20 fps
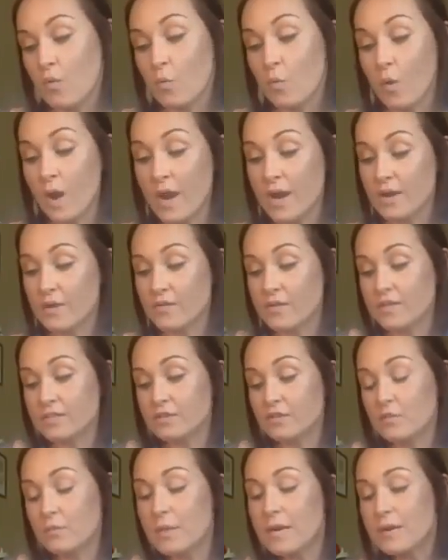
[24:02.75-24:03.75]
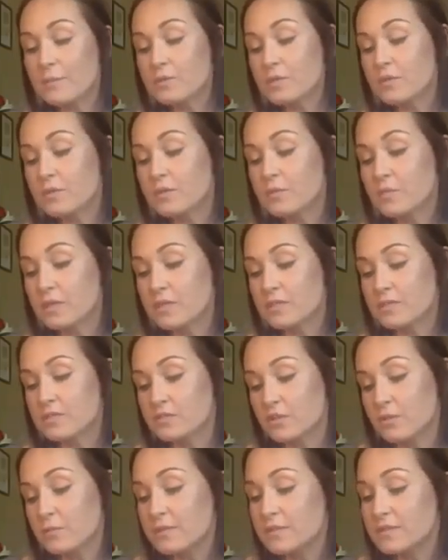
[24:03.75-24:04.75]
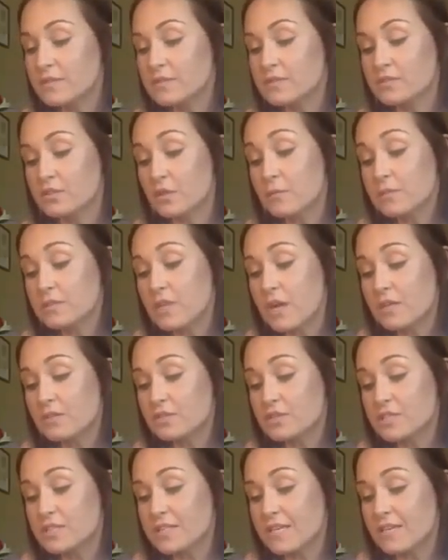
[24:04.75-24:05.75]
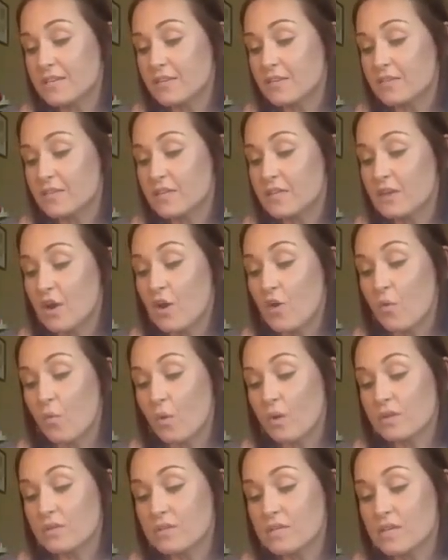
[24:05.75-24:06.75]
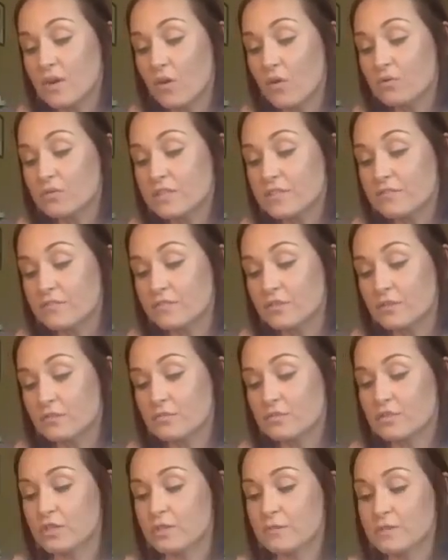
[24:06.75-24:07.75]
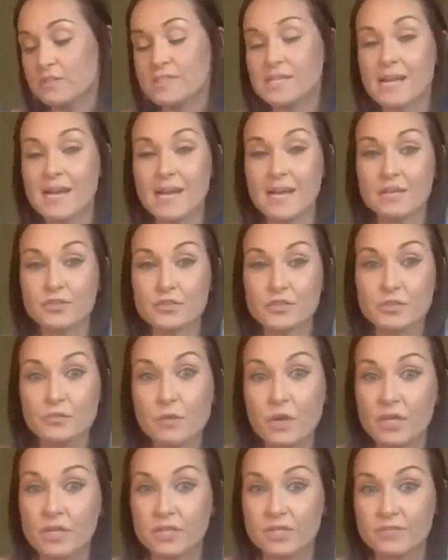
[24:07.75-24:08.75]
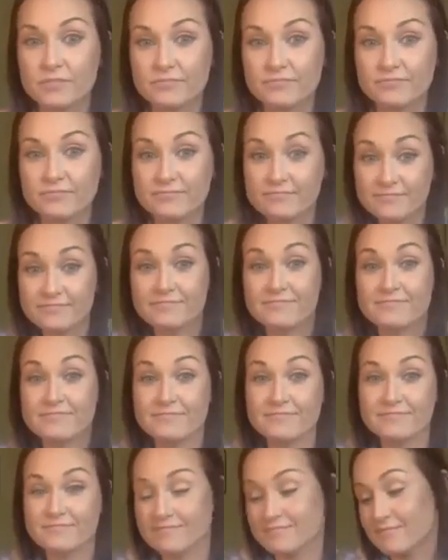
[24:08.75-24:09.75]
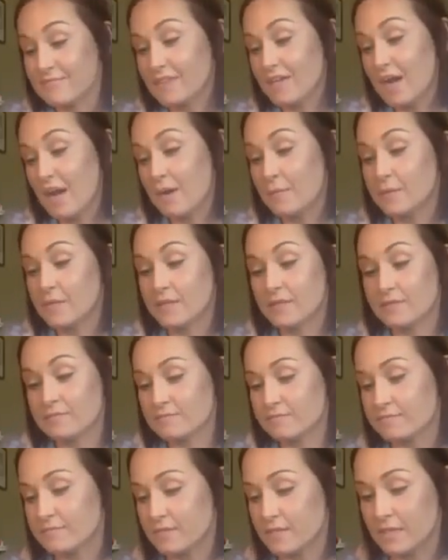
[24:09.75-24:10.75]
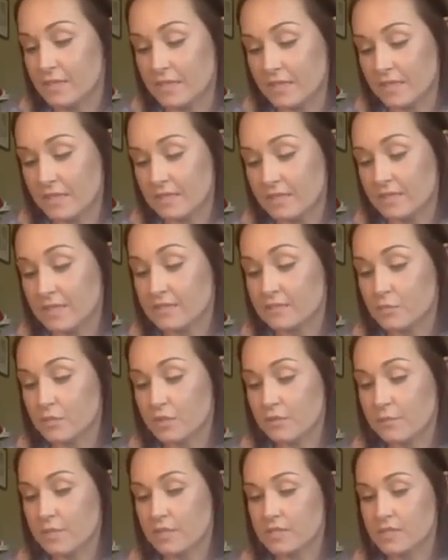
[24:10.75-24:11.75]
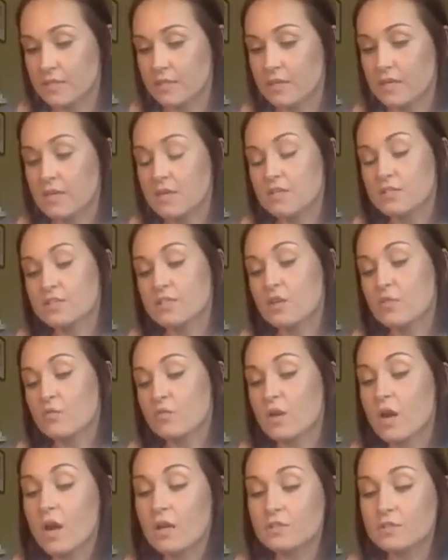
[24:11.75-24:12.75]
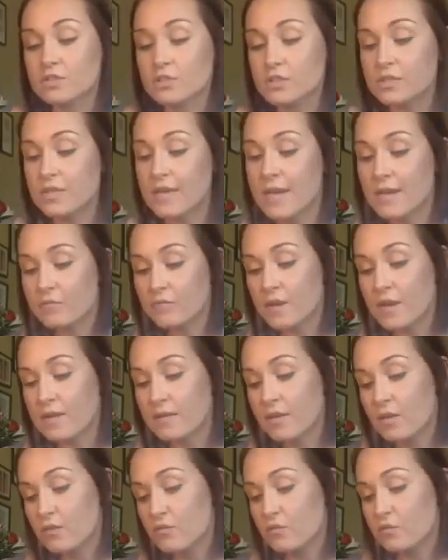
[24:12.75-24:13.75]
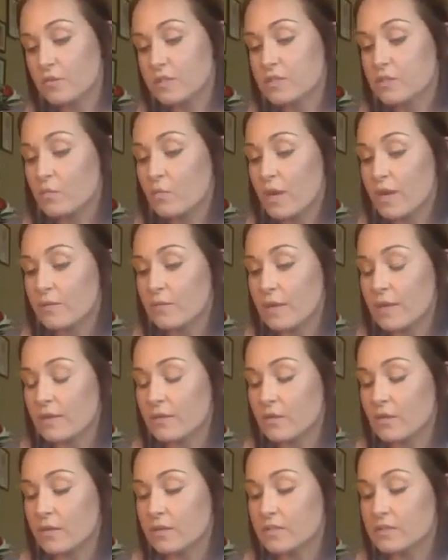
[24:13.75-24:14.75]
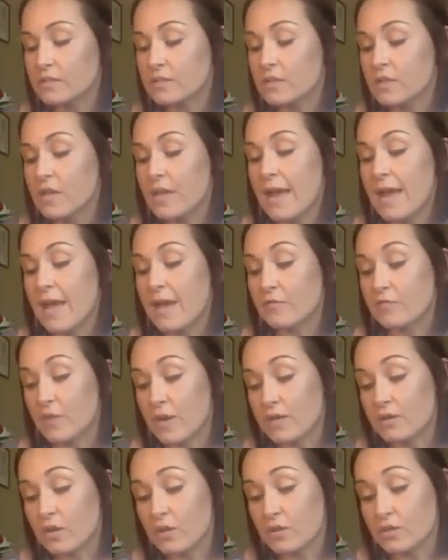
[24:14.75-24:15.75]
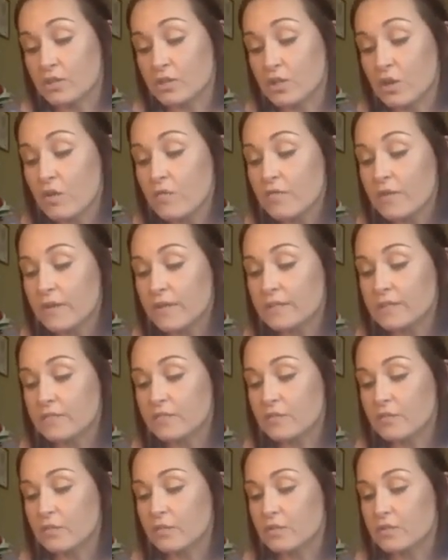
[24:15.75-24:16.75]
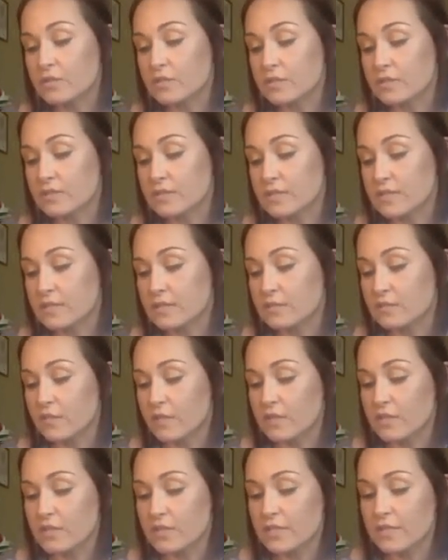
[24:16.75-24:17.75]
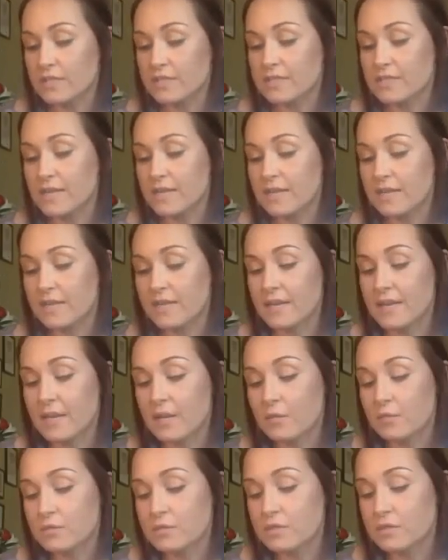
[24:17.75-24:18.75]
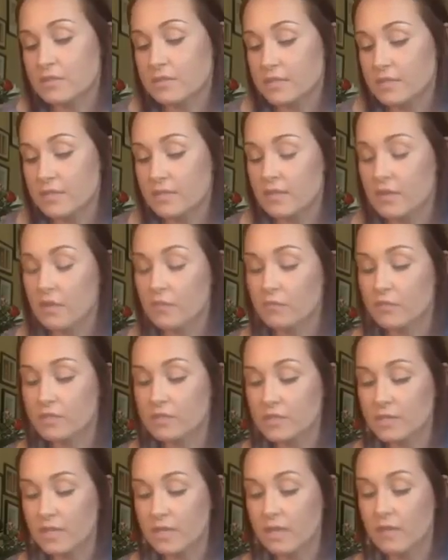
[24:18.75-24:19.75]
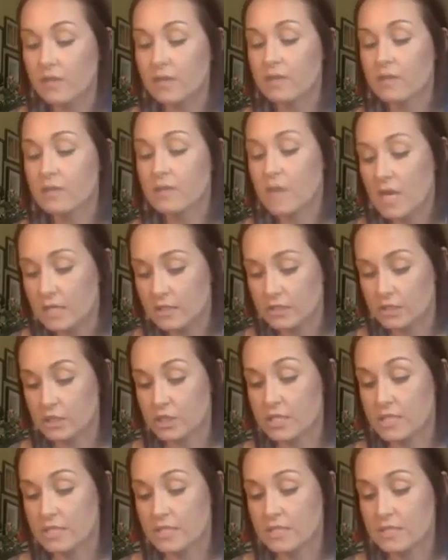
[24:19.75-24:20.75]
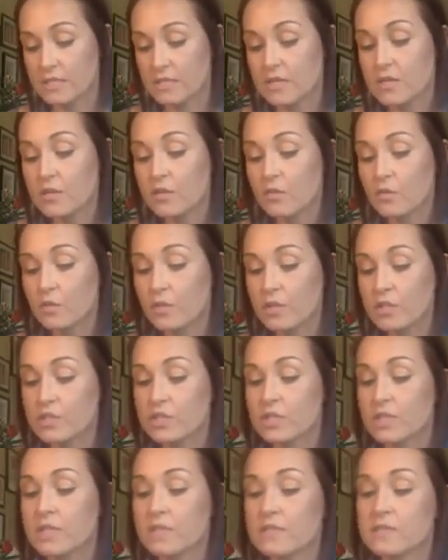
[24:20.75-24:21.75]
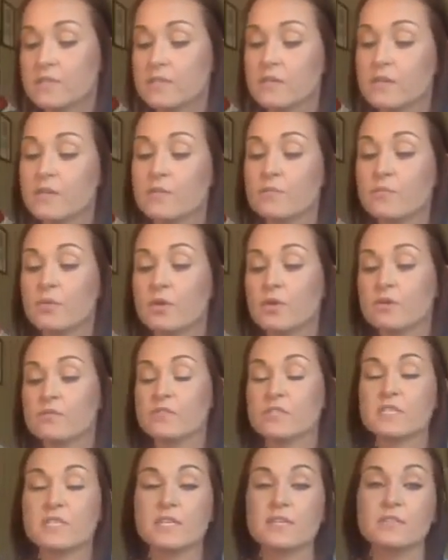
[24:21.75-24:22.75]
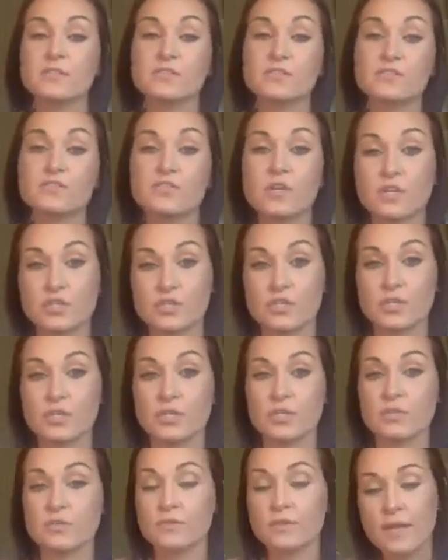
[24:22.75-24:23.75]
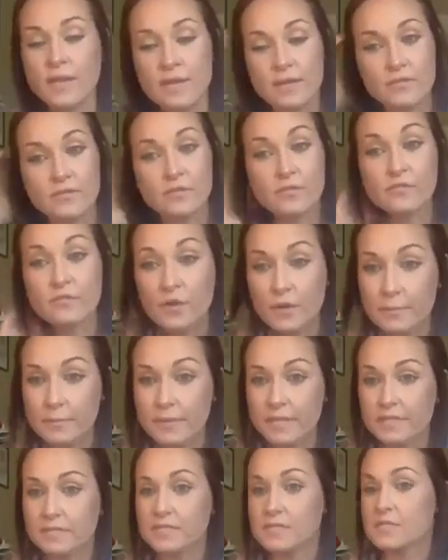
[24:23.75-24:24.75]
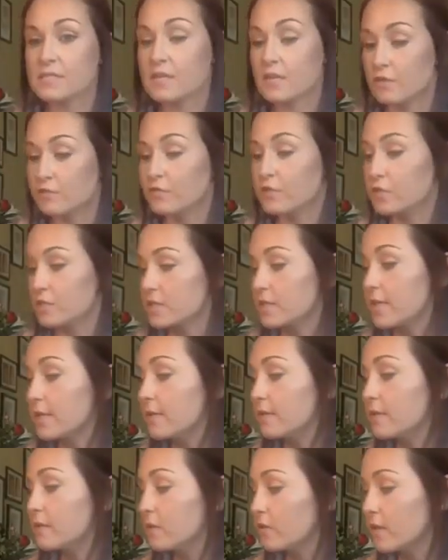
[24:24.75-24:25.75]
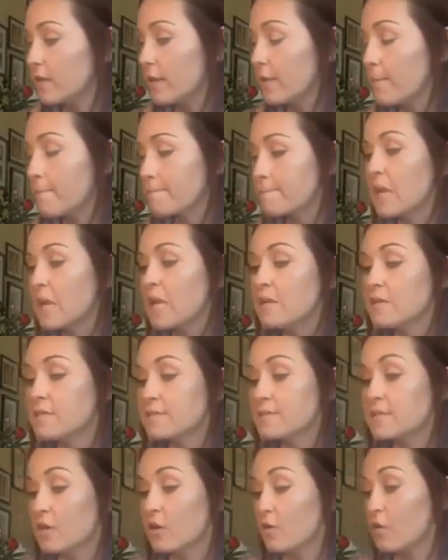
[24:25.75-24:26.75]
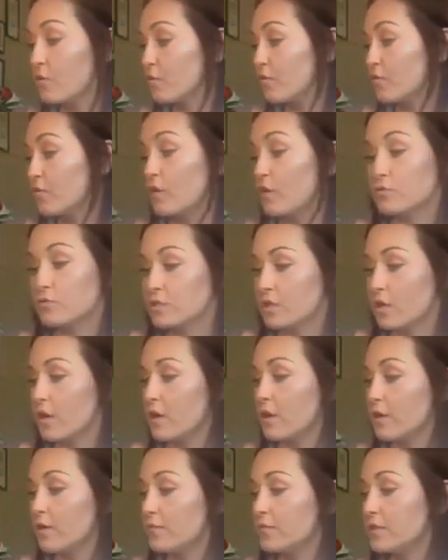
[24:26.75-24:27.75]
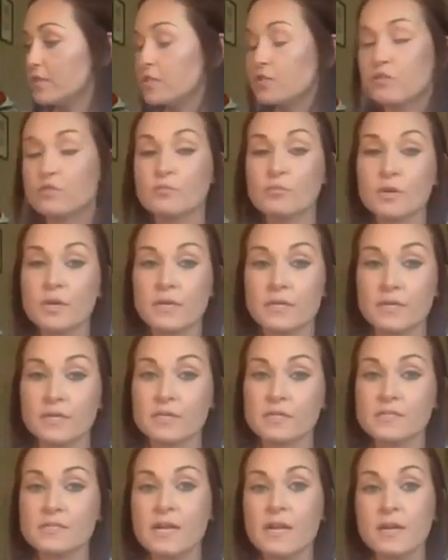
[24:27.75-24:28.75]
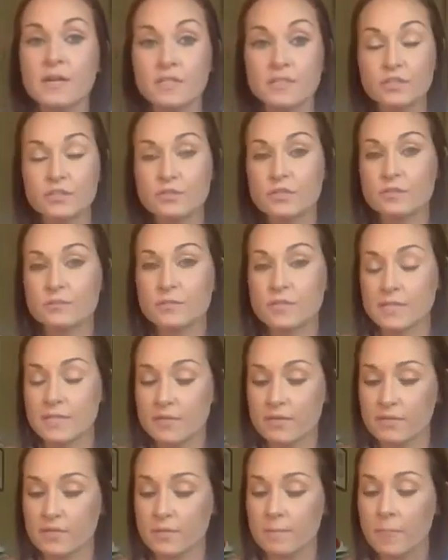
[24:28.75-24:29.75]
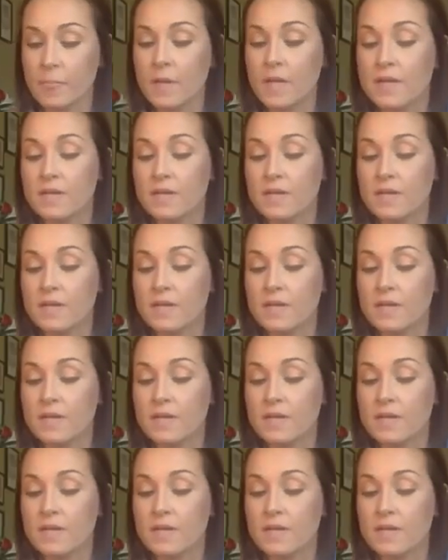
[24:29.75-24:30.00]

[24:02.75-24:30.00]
Why are they so popular? Because dermatologists say they're one of the only few treatments that actually work. I mean, that's pretty amazing. So collagen and retinol, the reason why retinoids and retinol are so effective in reducing the signs of aging is that it helps the skin retain collagen, which is part of the skin structure and the firmness of your skin. Okay, so those are the two products. Now, how to use them together.